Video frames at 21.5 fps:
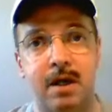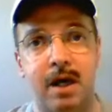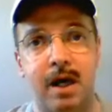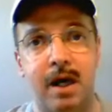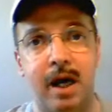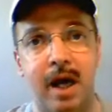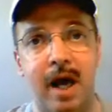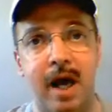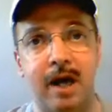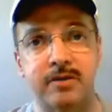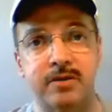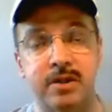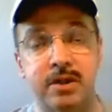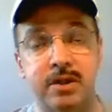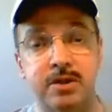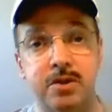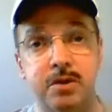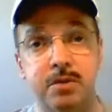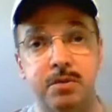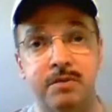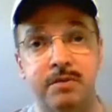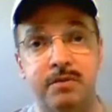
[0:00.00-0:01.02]
I ask
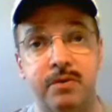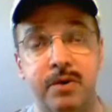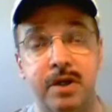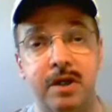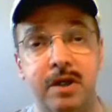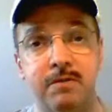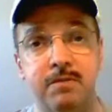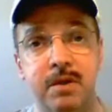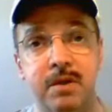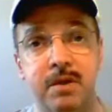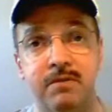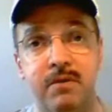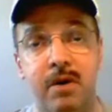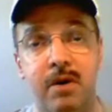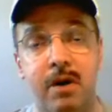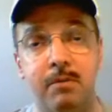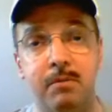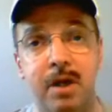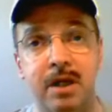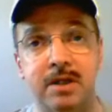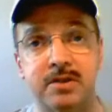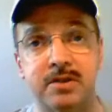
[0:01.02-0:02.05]
that You would forgive me of
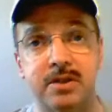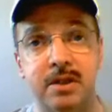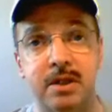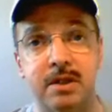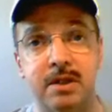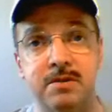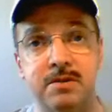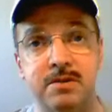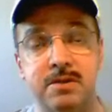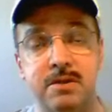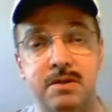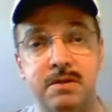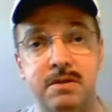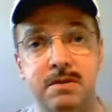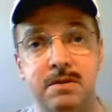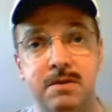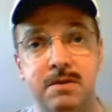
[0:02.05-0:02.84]
all my sins,